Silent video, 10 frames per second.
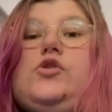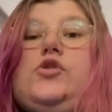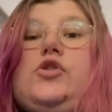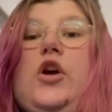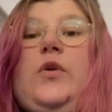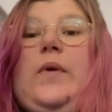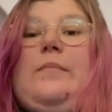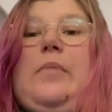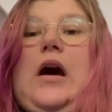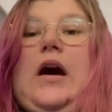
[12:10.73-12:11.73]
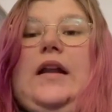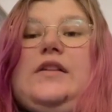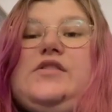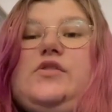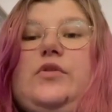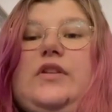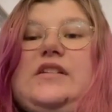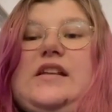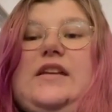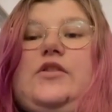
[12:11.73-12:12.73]
So when Pilate saw
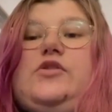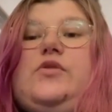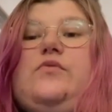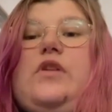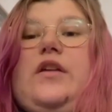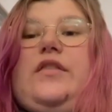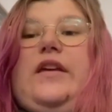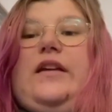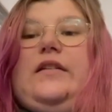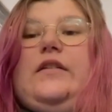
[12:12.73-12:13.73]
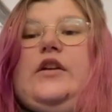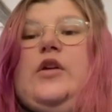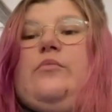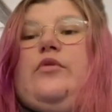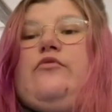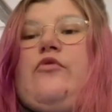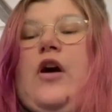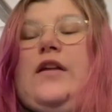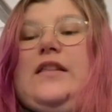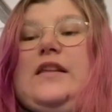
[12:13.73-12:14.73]
that he could do nothing, but
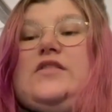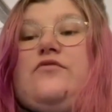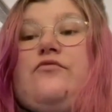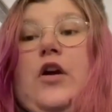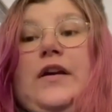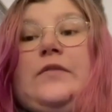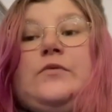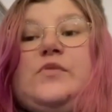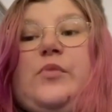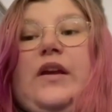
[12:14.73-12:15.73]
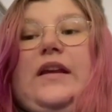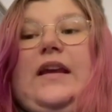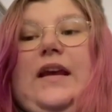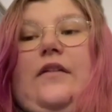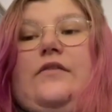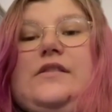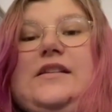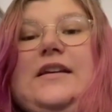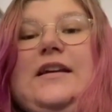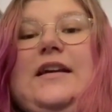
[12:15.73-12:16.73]
rather that a riot was breaking out,
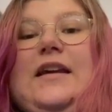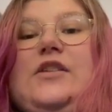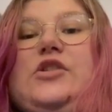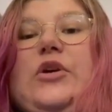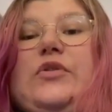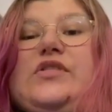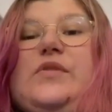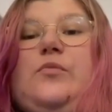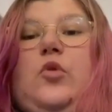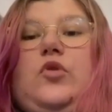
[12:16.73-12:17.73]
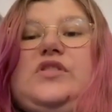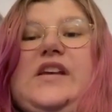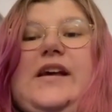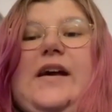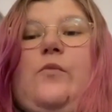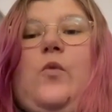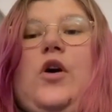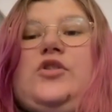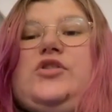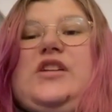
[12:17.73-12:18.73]
he took some water and
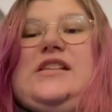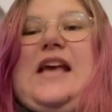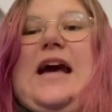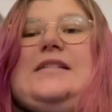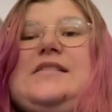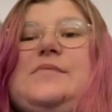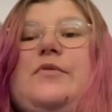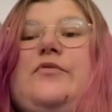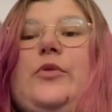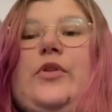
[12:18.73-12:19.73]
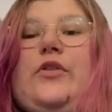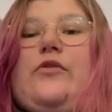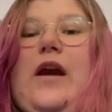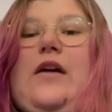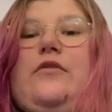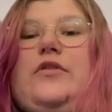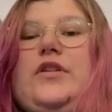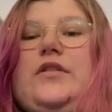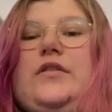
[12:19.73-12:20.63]
washed his hands before the crowd.